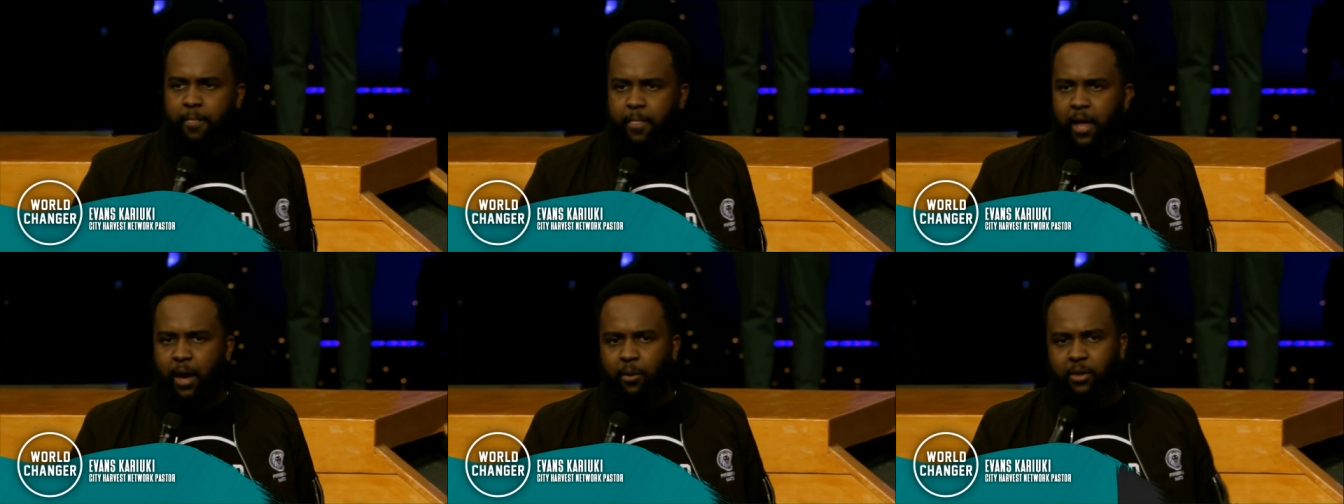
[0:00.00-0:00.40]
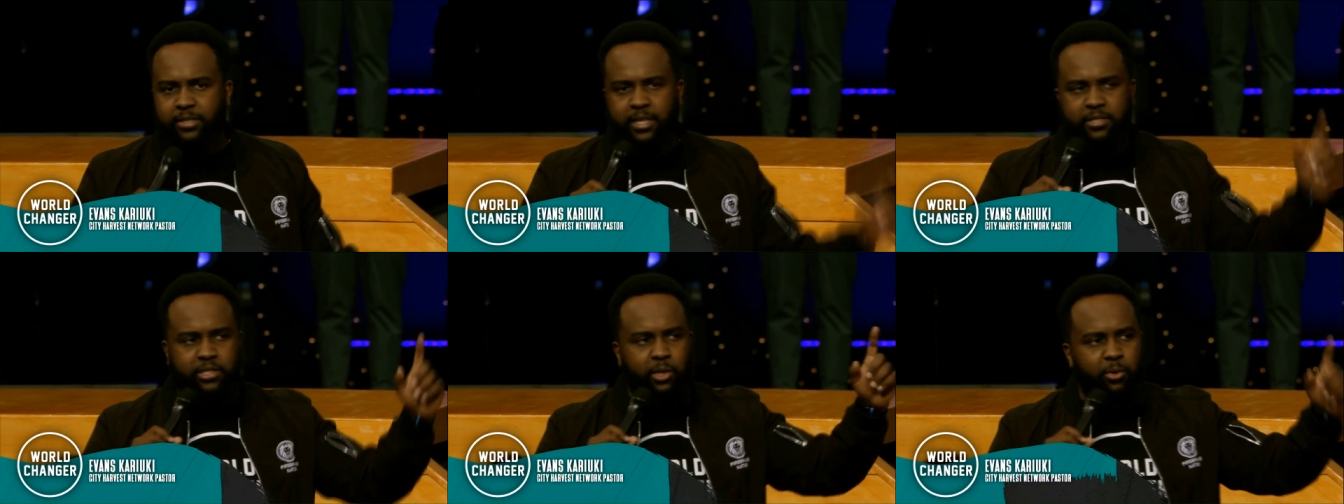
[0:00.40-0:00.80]
I was
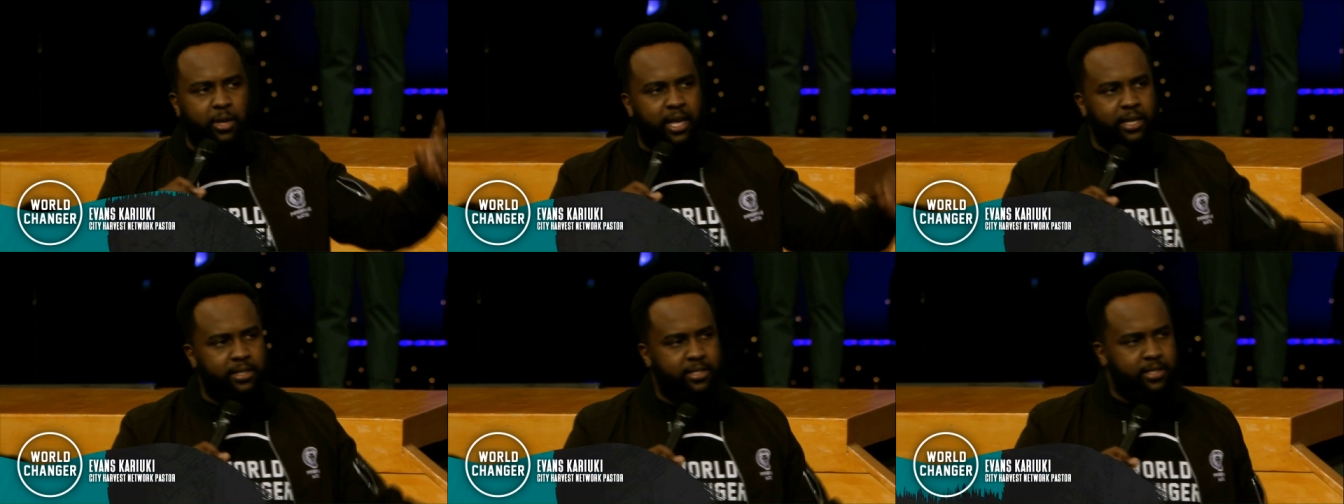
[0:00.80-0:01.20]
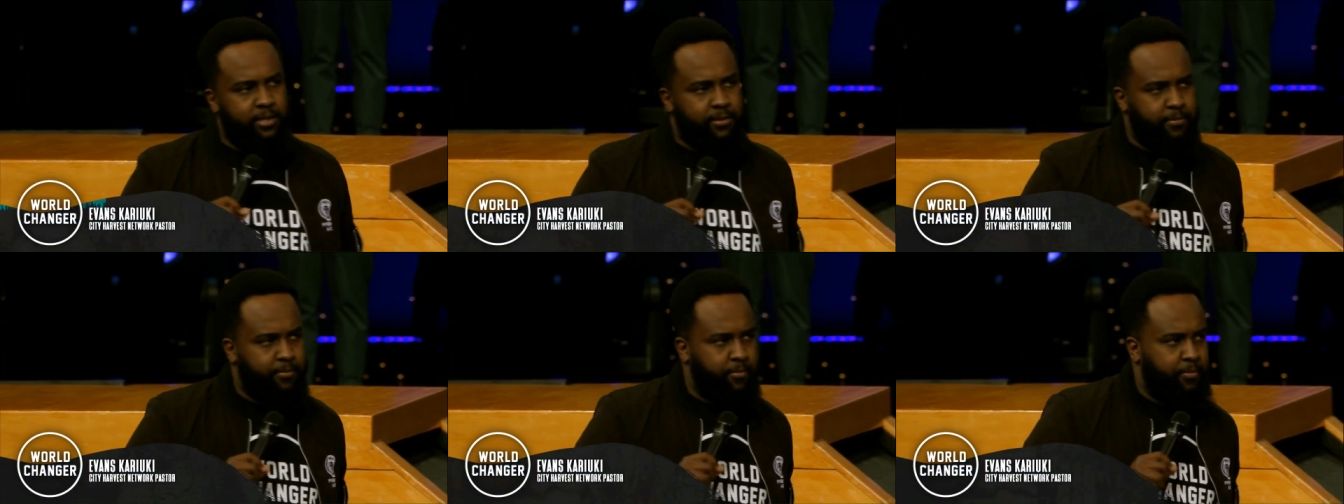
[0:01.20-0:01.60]
a student
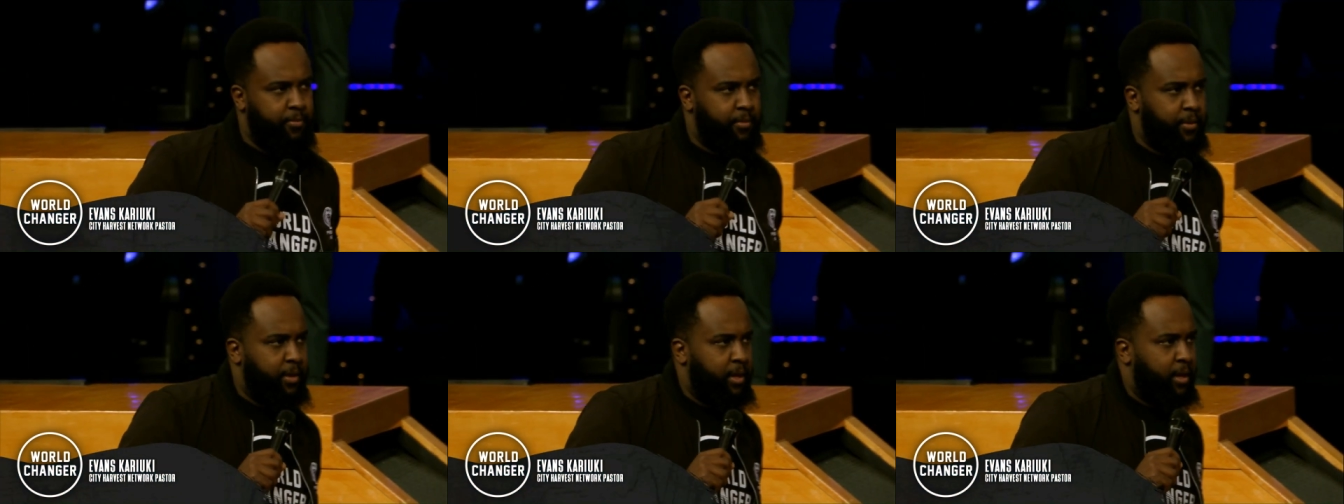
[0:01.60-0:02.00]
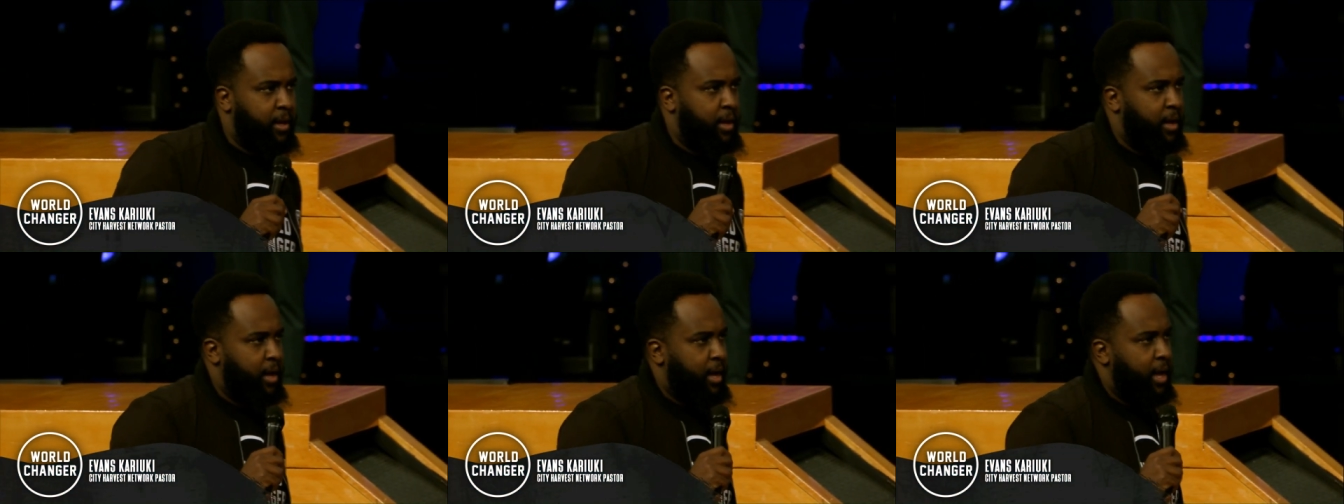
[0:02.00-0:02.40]

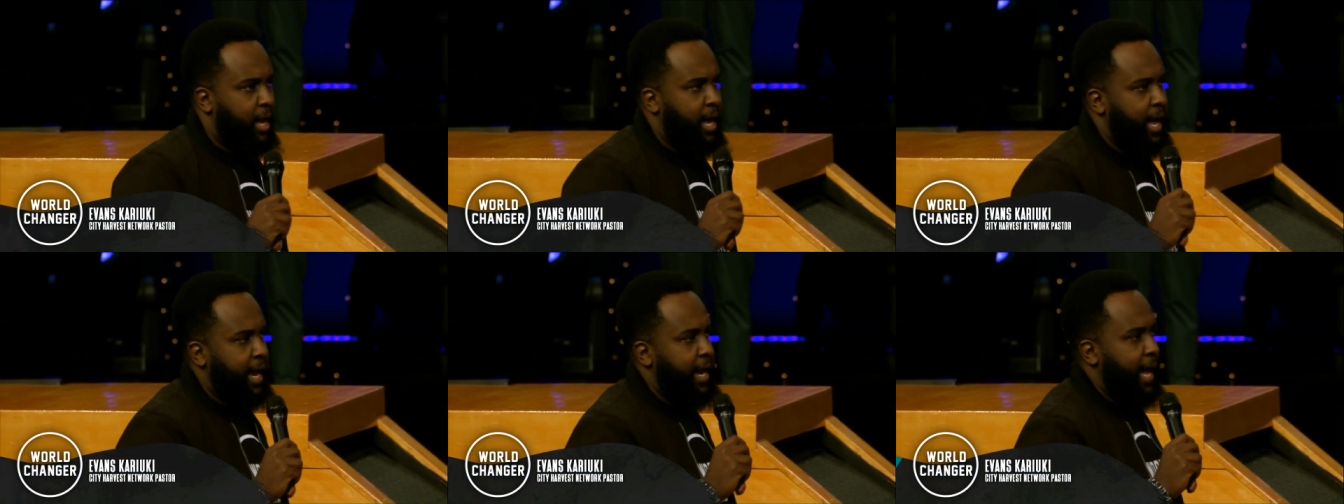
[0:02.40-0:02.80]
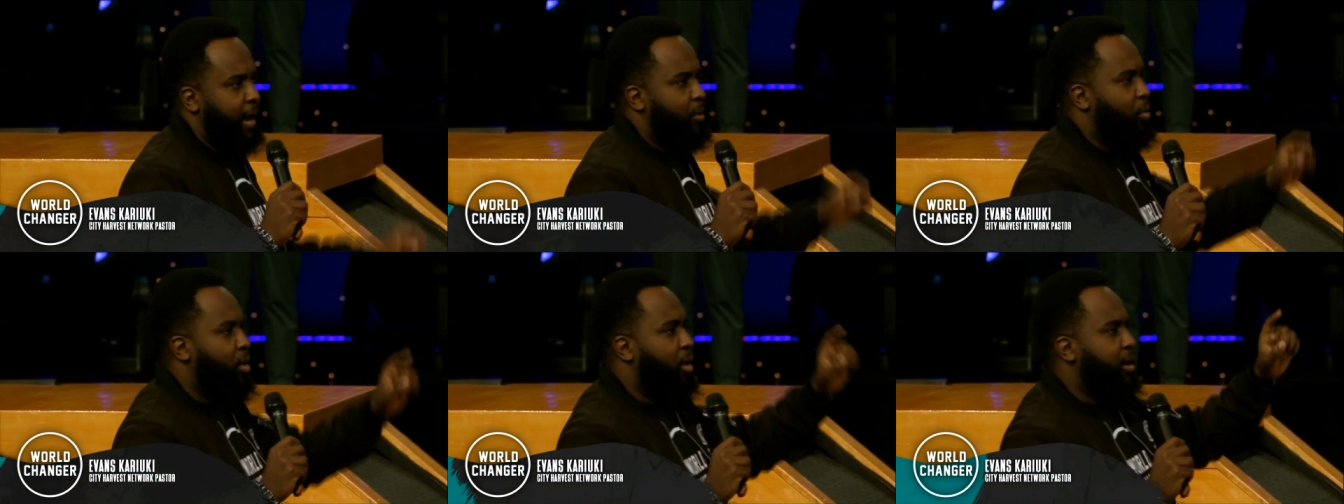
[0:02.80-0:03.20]
and I
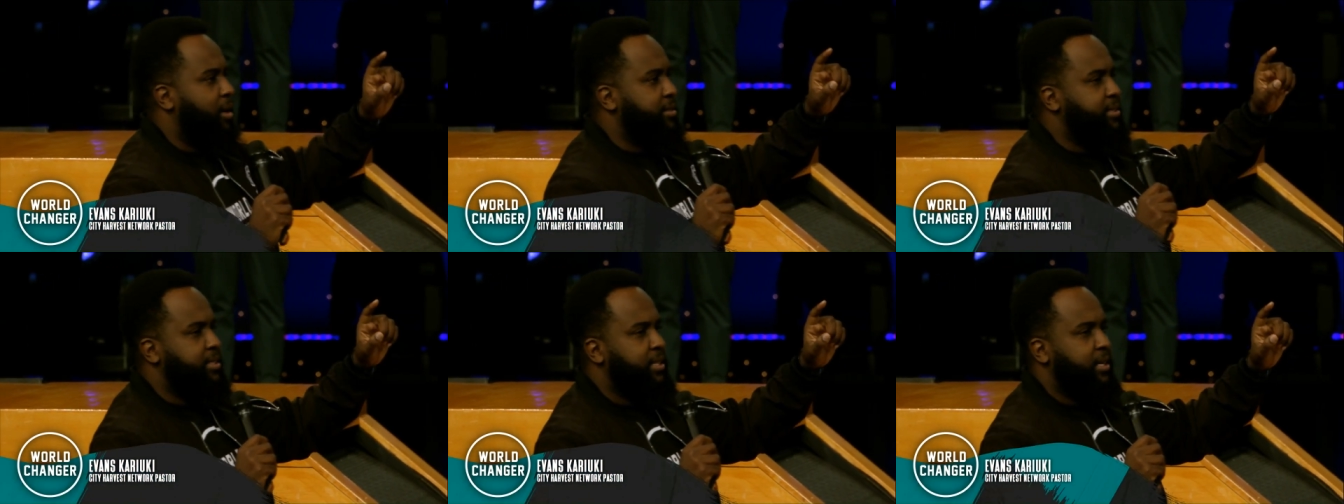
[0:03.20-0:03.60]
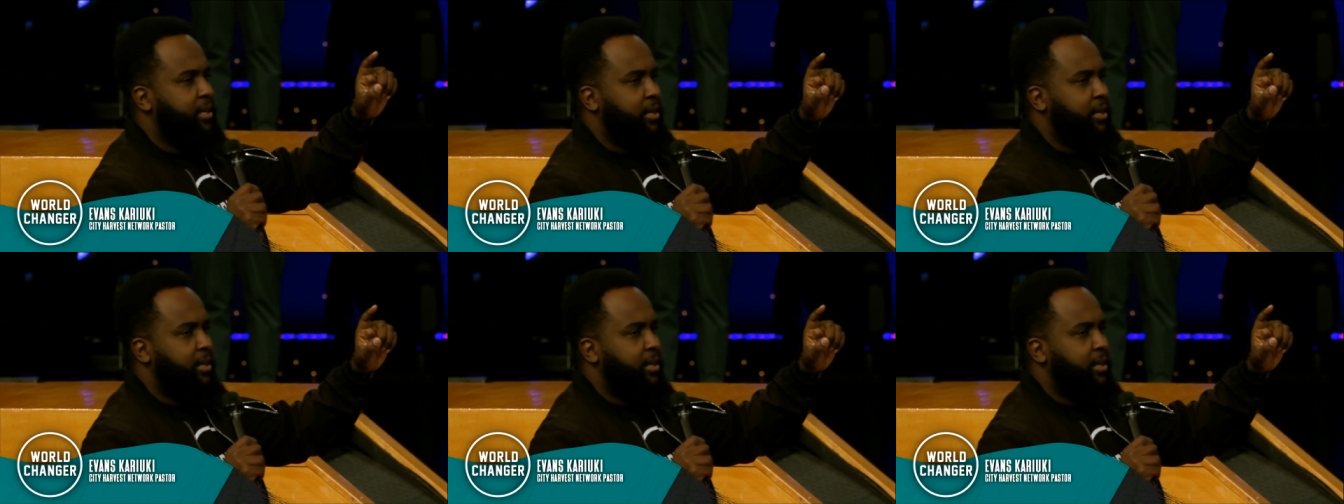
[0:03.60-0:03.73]
was,